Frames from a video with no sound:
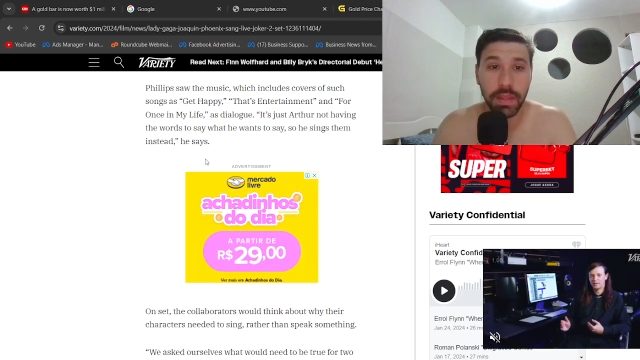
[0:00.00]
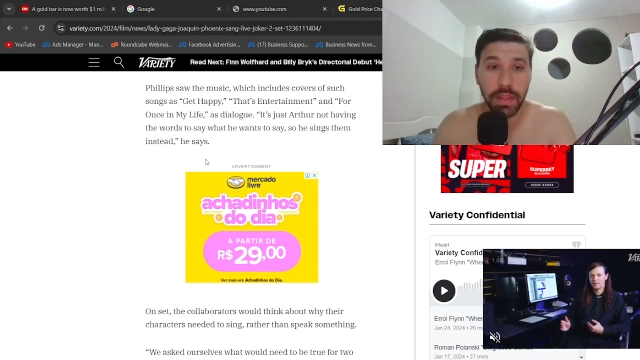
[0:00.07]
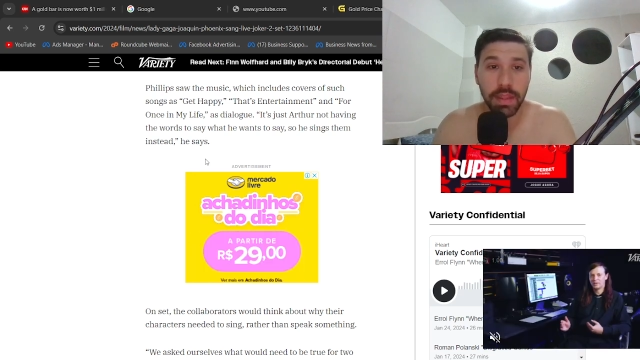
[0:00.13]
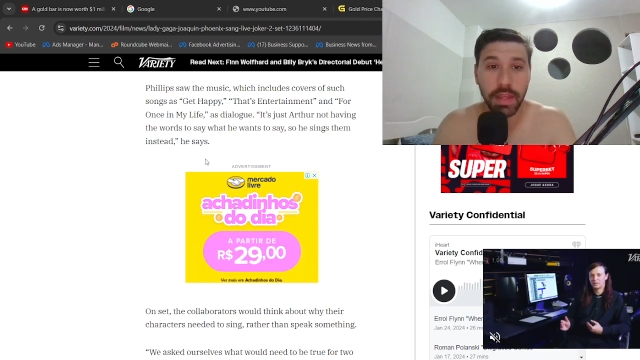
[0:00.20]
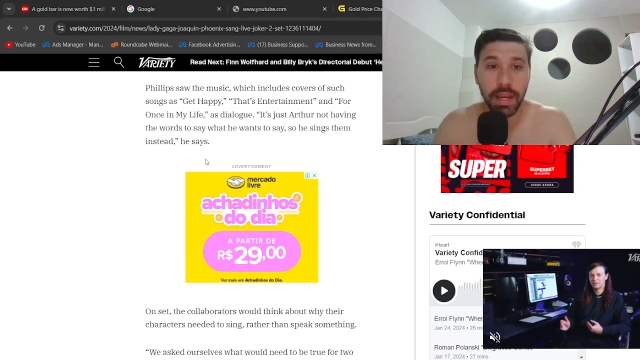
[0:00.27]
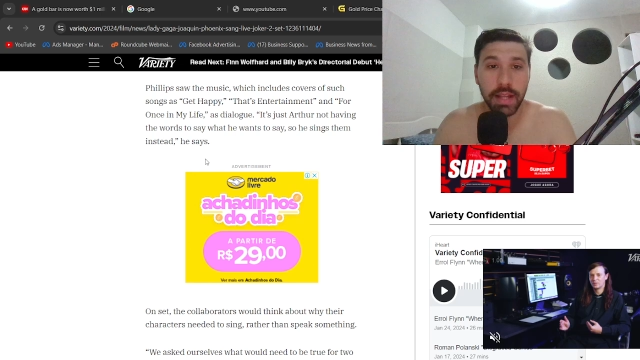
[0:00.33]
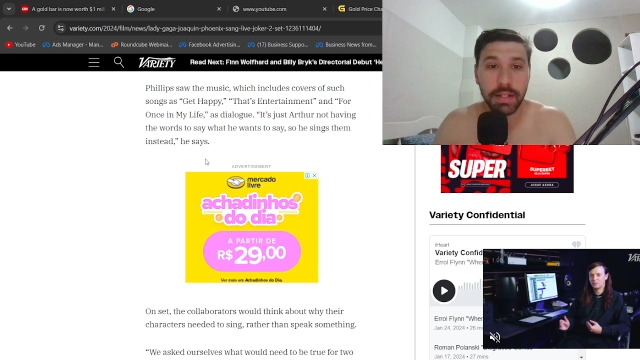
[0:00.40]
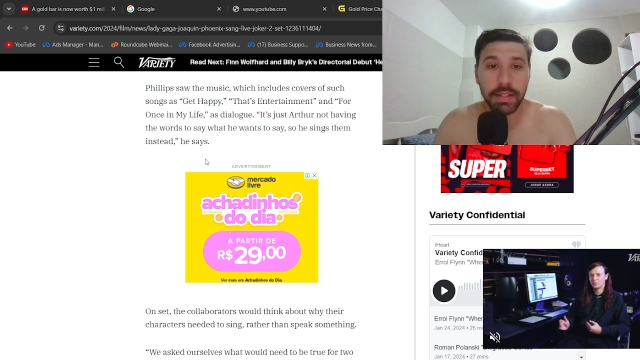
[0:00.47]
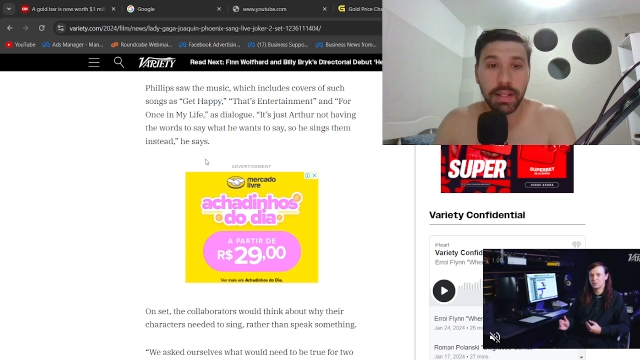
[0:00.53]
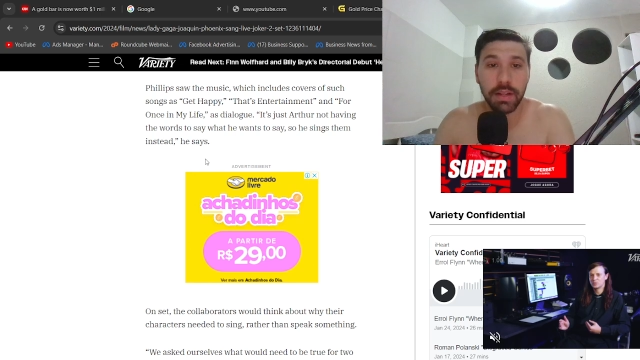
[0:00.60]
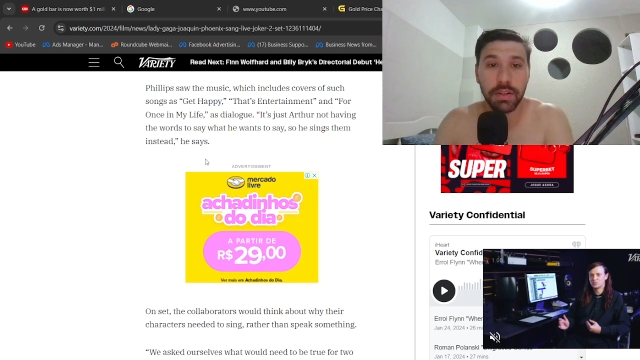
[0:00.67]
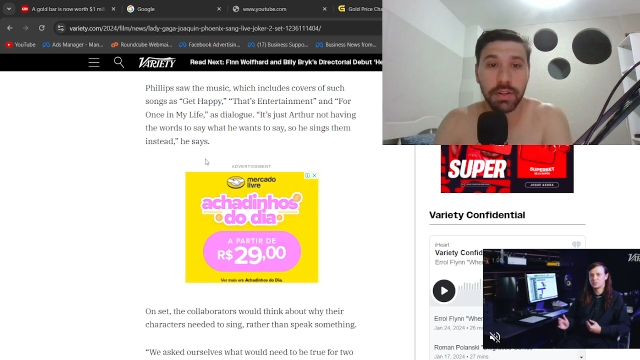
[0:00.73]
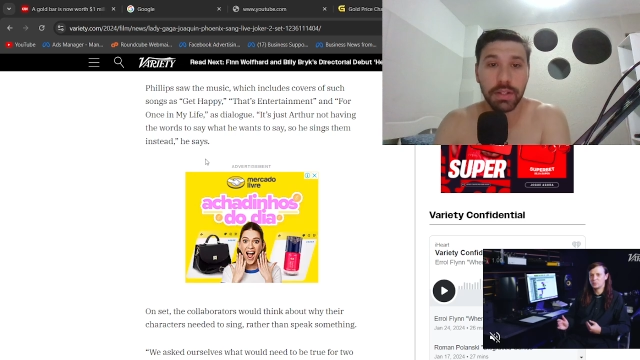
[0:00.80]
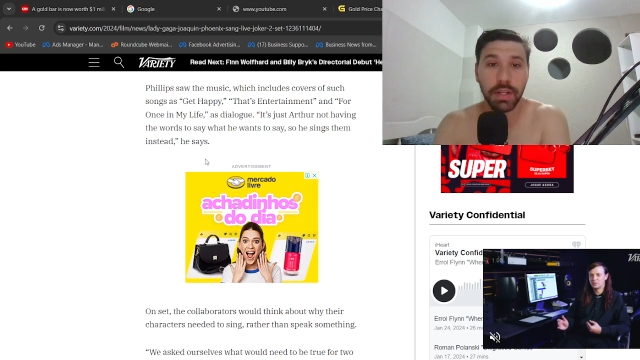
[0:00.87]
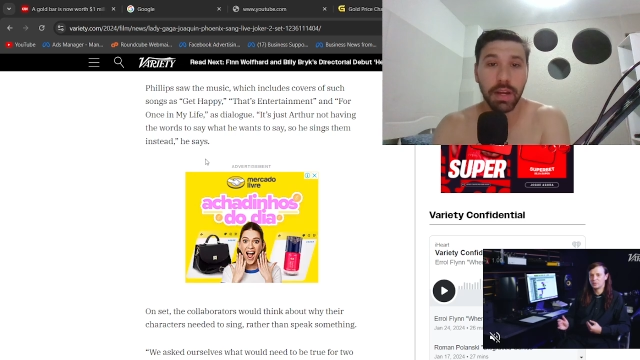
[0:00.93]
That's
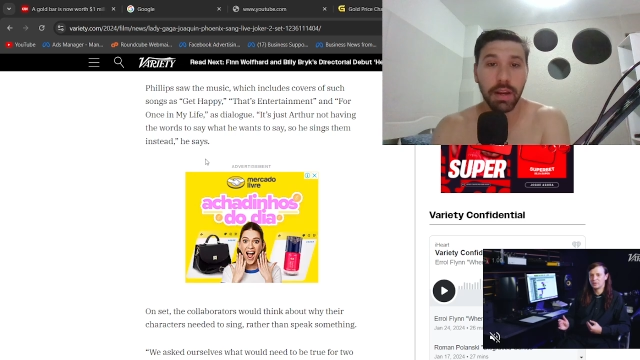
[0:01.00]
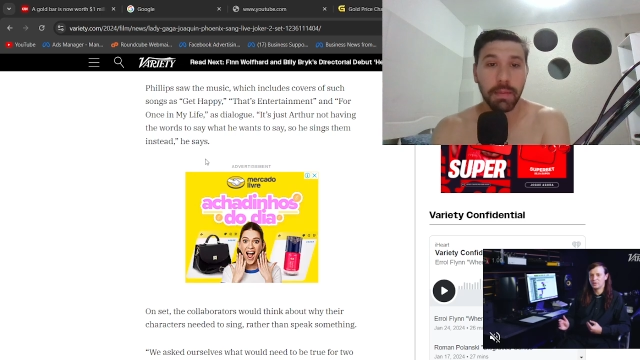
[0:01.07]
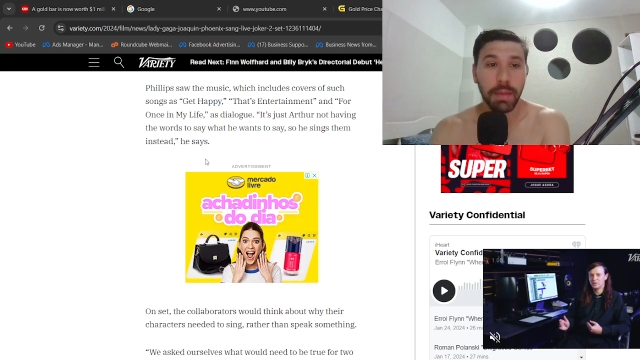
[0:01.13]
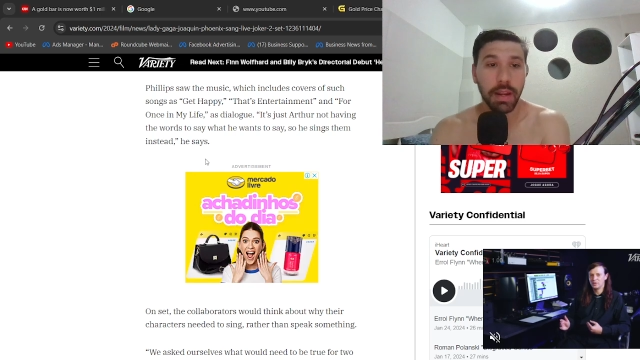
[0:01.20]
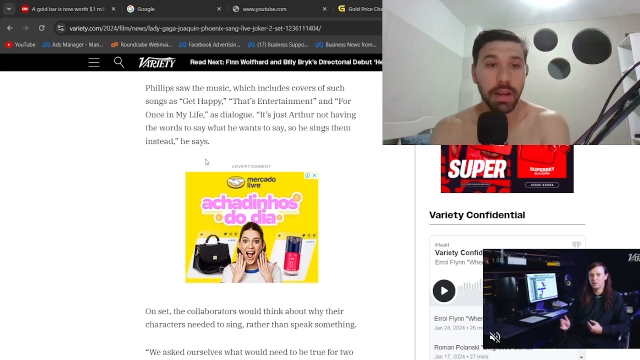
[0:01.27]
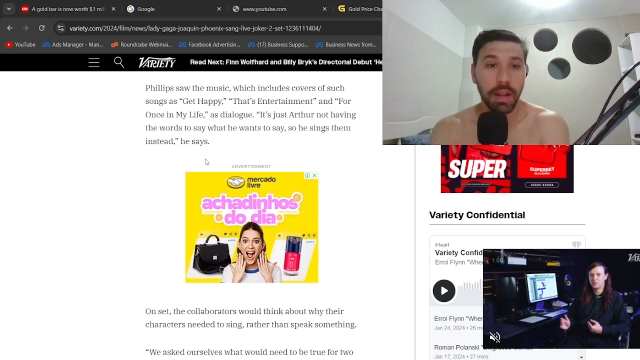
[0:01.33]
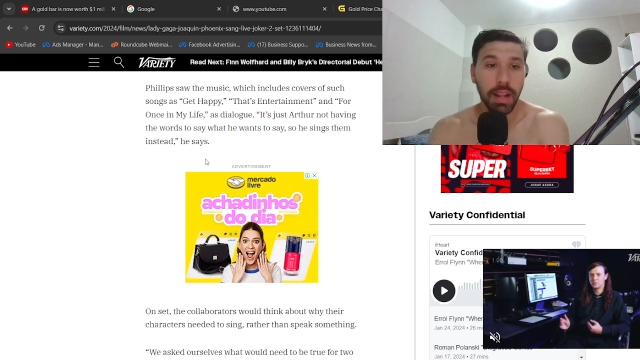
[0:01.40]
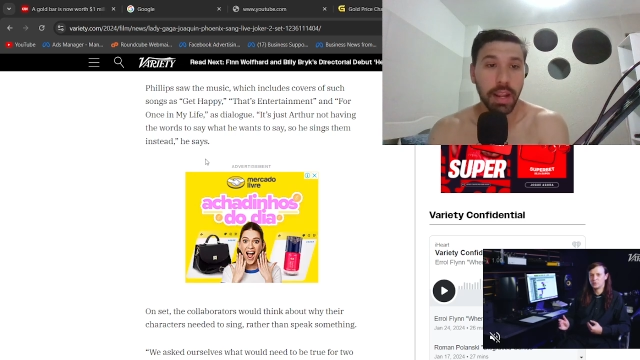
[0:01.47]
Entertainment,